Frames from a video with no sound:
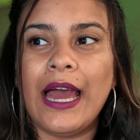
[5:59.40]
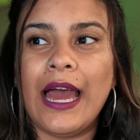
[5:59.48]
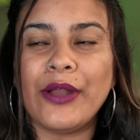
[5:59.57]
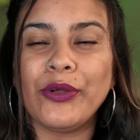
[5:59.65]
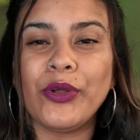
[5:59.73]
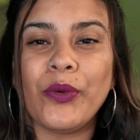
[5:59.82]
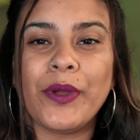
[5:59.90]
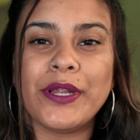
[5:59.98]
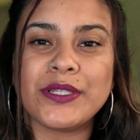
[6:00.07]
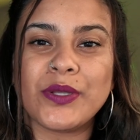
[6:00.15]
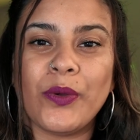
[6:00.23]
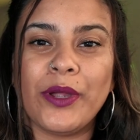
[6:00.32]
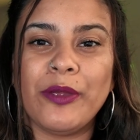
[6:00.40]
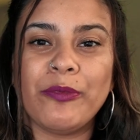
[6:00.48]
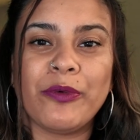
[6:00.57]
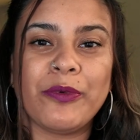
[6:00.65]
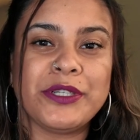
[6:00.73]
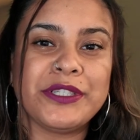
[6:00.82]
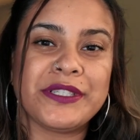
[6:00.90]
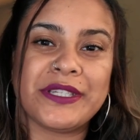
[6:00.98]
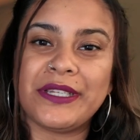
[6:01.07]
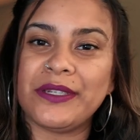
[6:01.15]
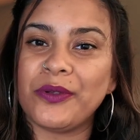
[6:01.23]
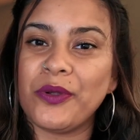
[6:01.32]
I don't know where it's going, but we're just
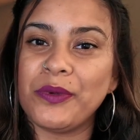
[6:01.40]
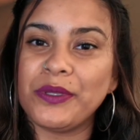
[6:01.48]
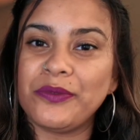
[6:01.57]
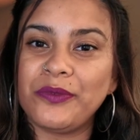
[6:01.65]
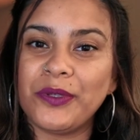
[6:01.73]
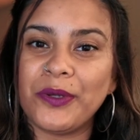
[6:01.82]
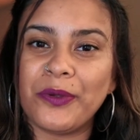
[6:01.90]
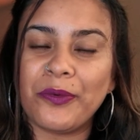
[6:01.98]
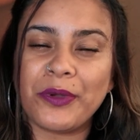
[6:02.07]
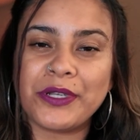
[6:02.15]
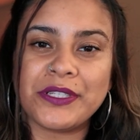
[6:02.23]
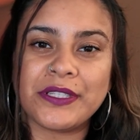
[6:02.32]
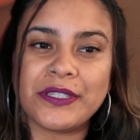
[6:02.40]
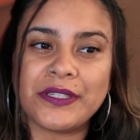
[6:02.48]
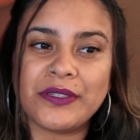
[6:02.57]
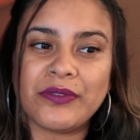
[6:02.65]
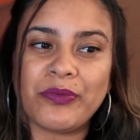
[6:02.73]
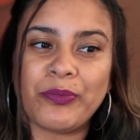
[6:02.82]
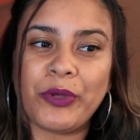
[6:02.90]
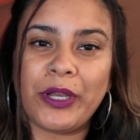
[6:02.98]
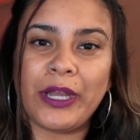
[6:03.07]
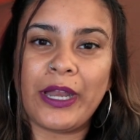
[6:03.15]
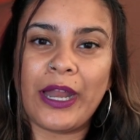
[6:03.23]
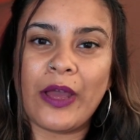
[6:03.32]
gonna go with the flow. We're just
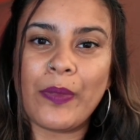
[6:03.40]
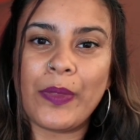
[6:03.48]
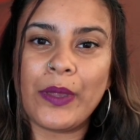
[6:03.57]
putting it out